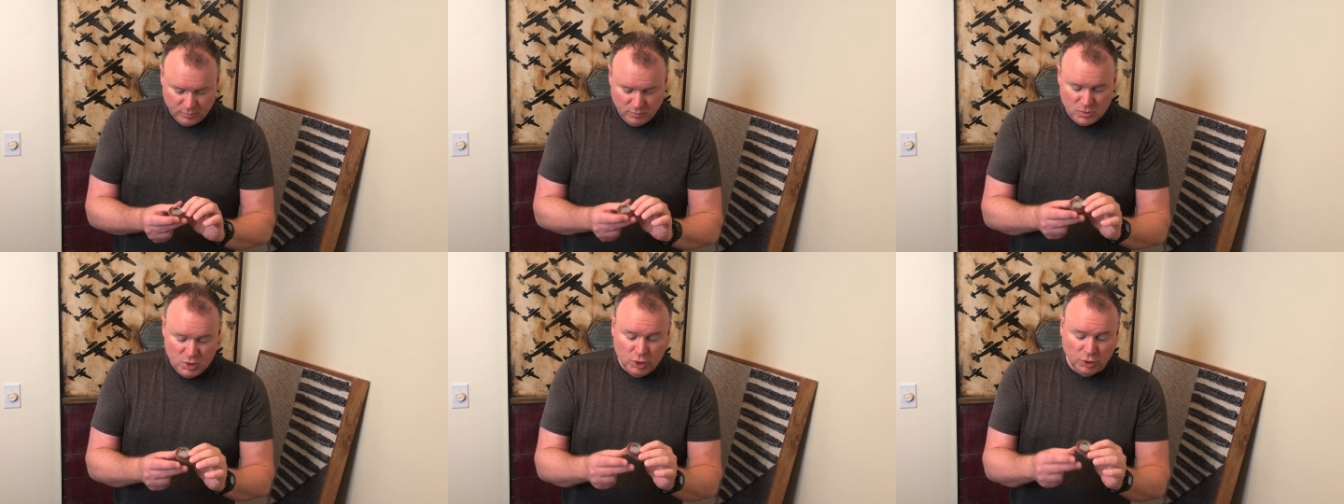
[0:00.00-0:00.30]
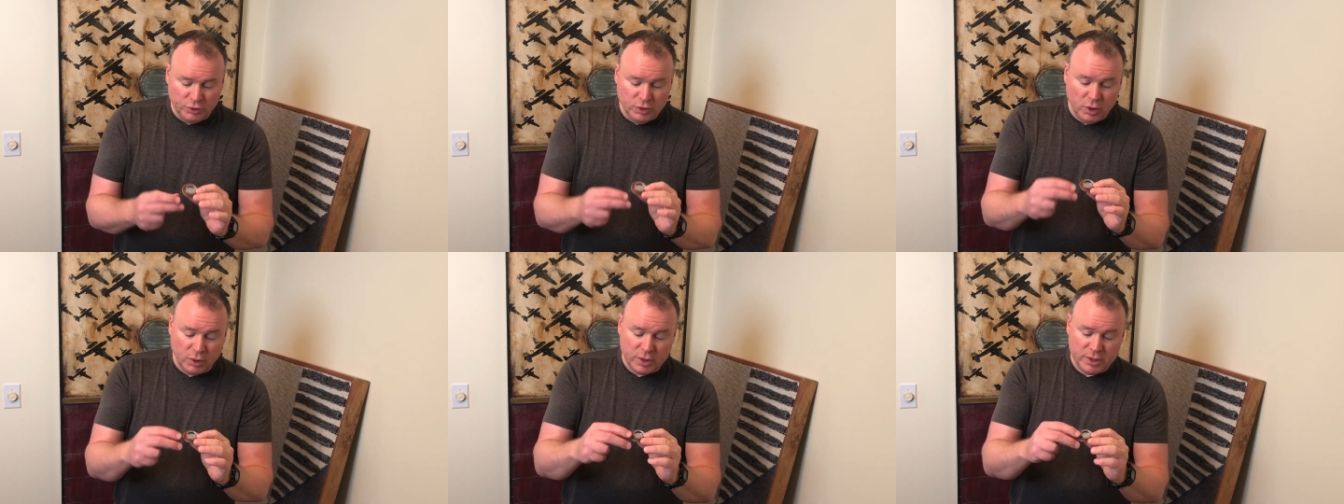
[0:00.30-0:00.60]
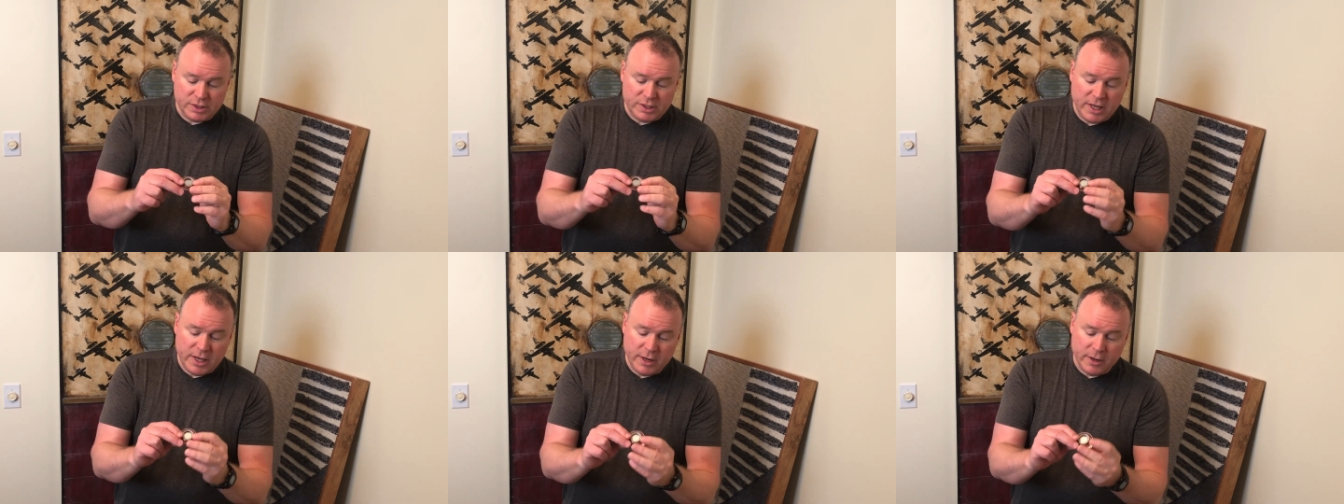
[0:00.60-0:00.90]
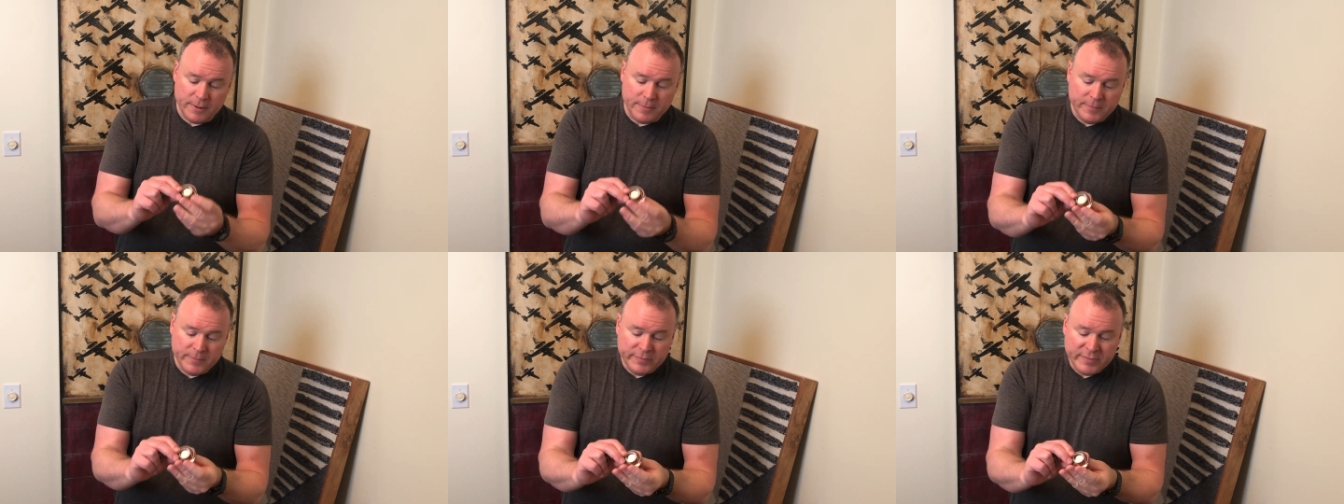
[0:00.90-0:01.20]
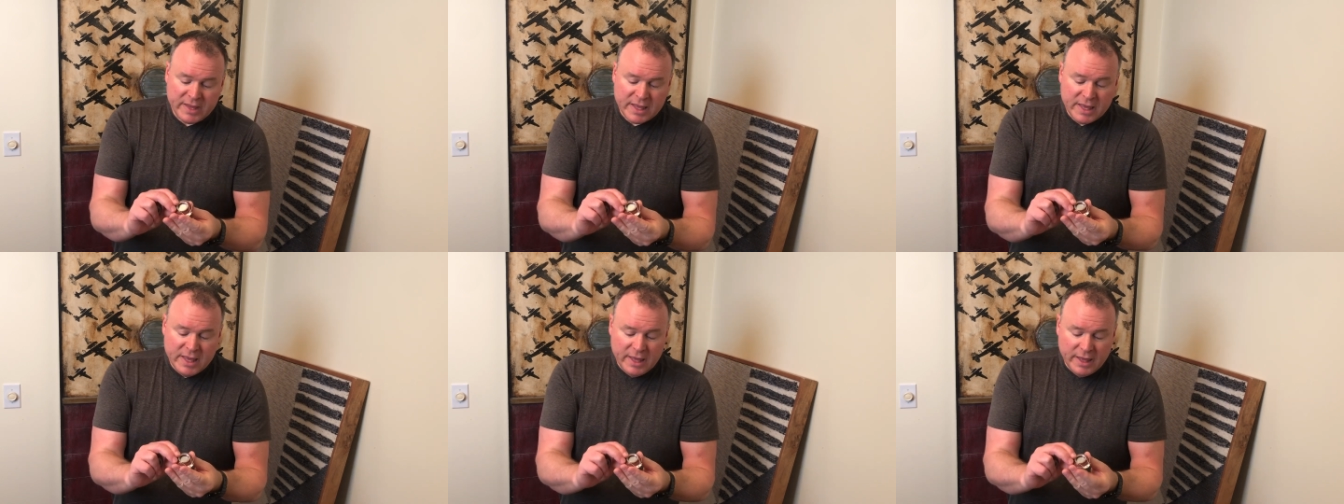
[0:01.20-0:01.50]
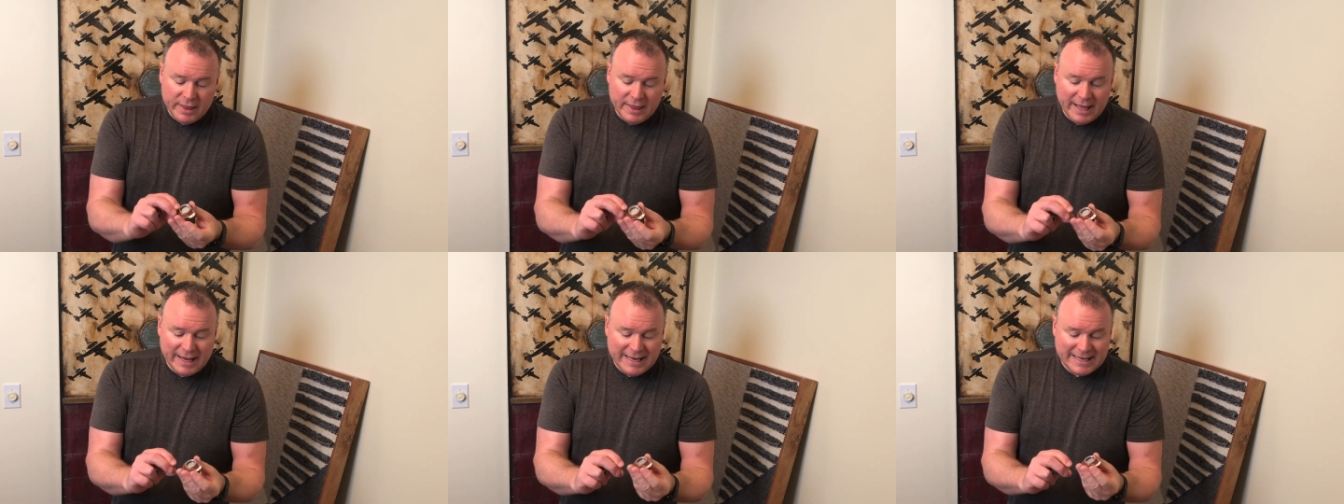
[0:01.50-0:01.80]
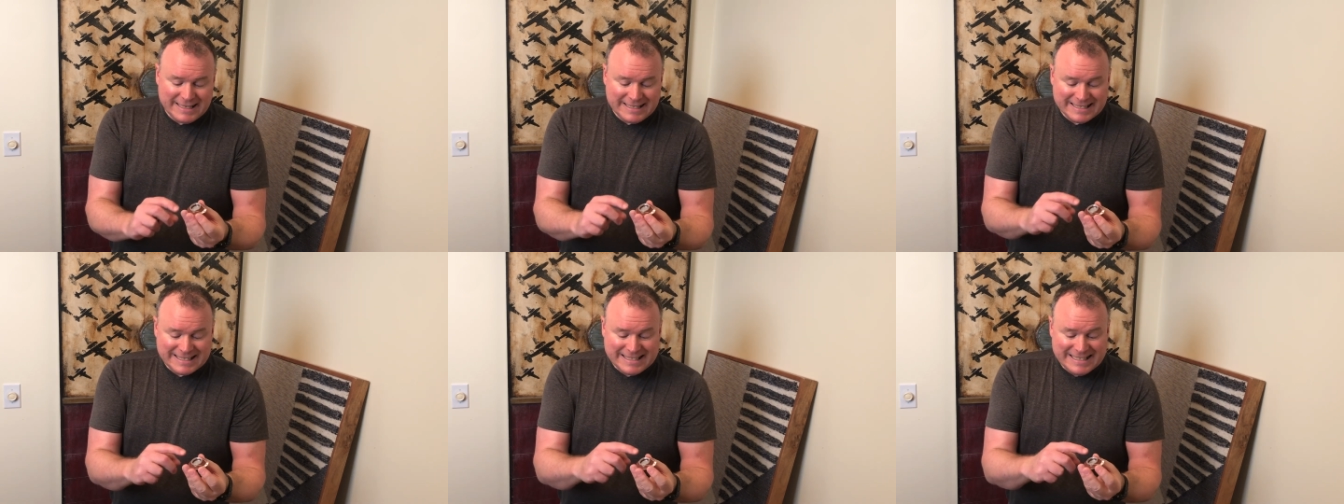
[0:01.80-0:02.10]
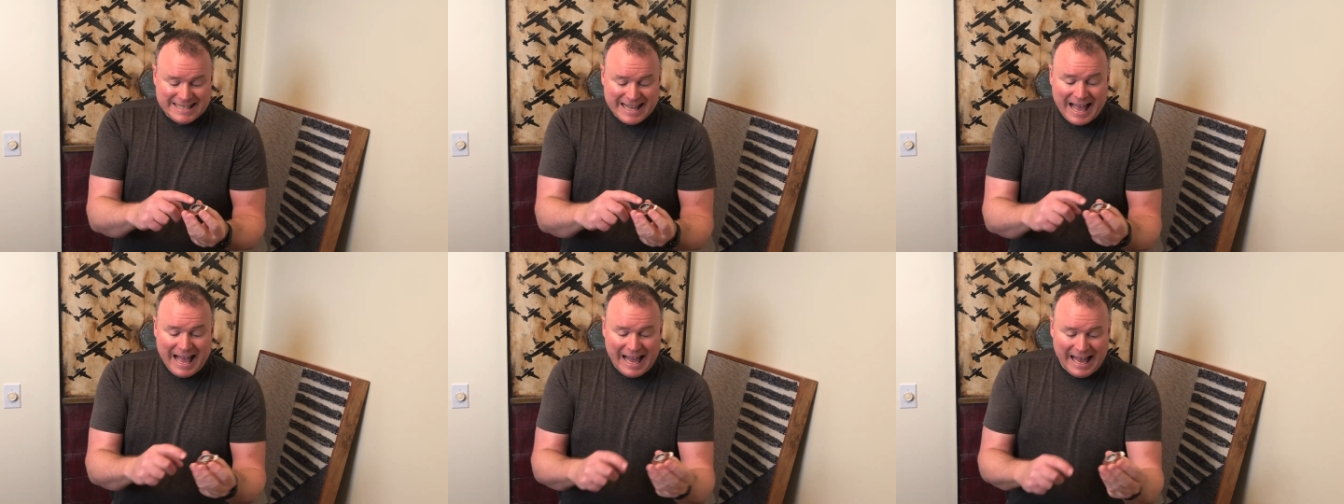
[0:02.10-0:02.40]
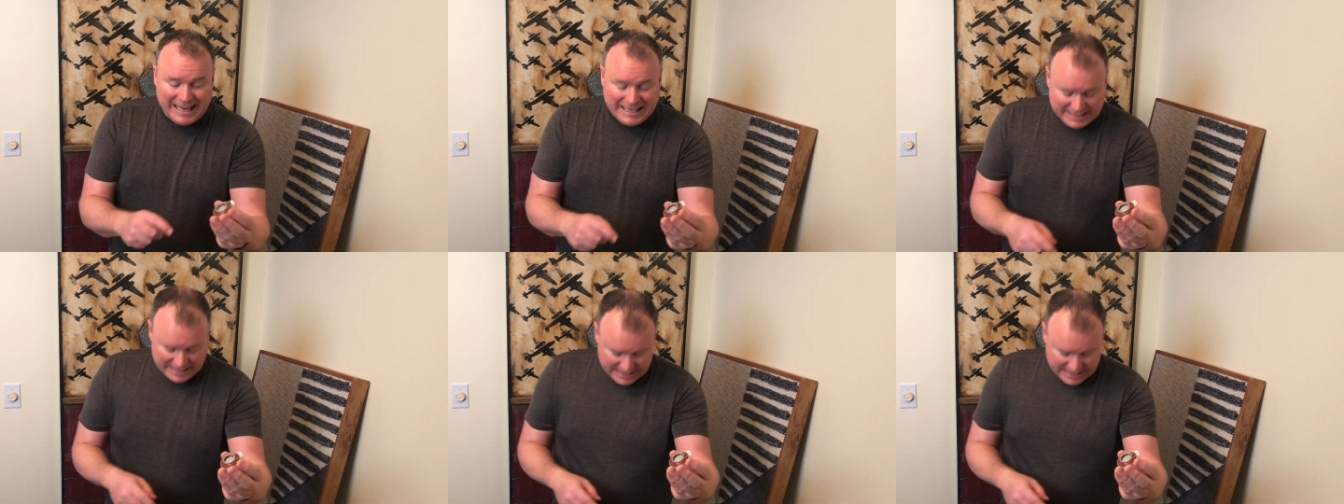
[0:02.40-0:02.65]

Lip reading: You'll notice here that it does not